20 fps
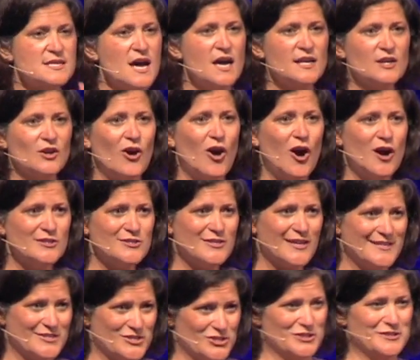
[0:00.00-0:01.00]
not a
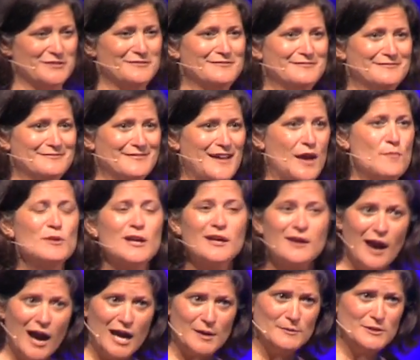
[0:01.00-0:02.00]
causation, I'm an
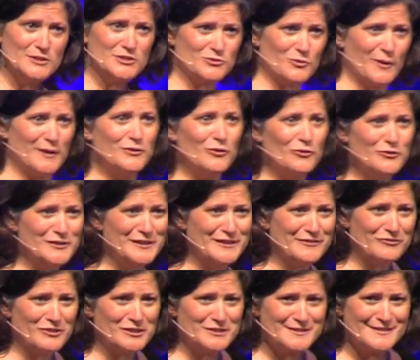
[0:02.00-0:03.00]
economist, so I know the
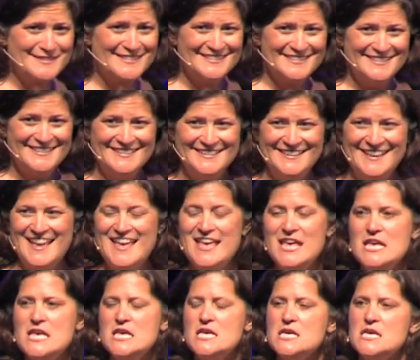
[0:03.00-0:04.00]
difference.
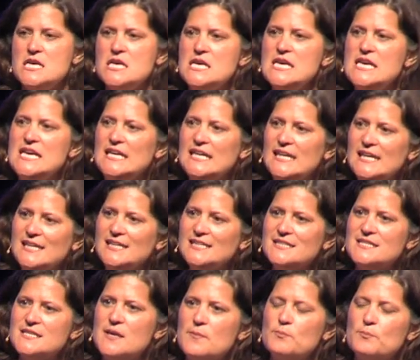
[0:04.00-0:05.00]
It
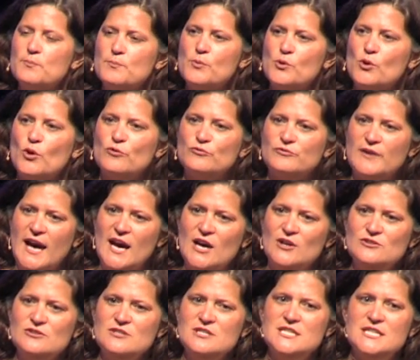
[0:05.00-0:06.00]
is
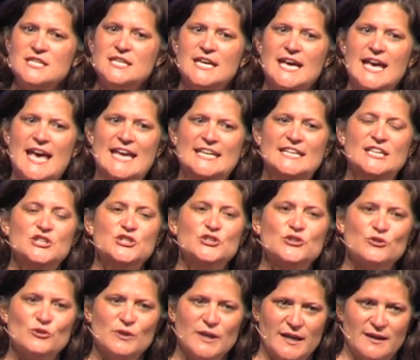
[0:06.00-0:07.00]
profound and
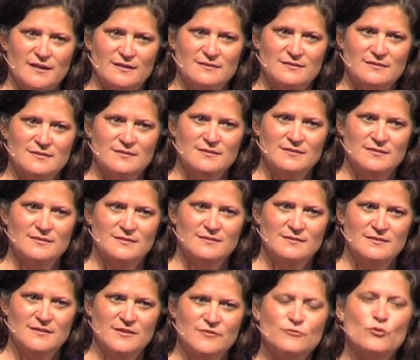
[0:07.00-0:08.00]
enduring.
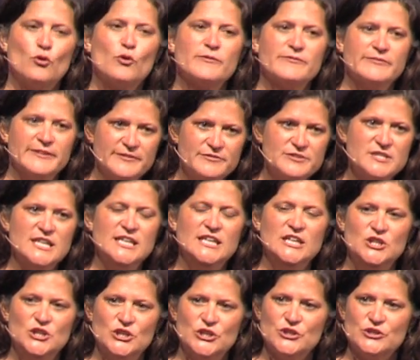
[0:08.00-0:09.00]
For
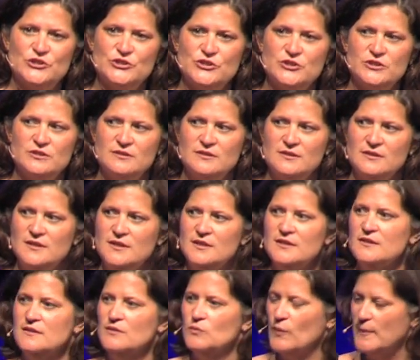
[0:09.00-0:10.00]
15 years,
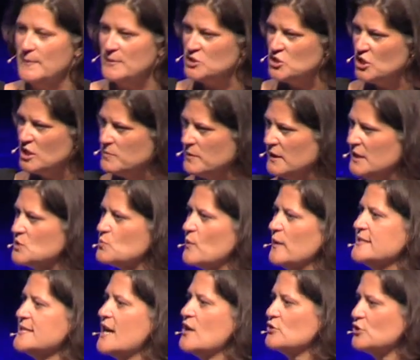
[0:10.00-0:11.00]
women GPs
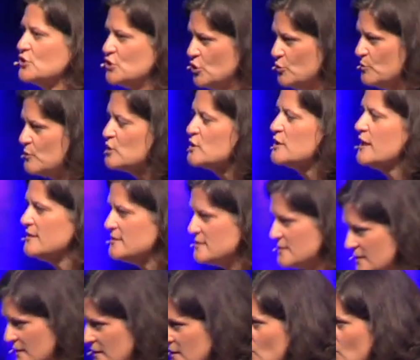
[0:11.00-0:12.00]
went down to 2%,